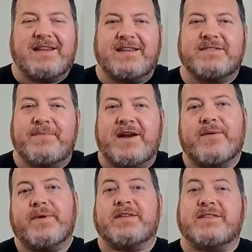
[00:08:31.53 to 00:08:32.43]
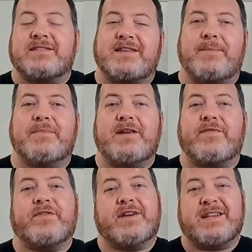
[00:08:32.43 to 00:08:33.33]
It doesn't matter because it's something
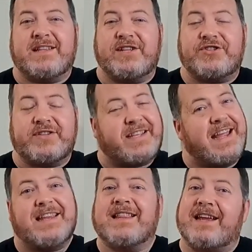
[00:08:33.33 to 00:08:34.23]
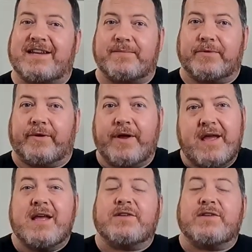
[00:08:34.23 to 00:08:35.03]
different, delicious, and delectable.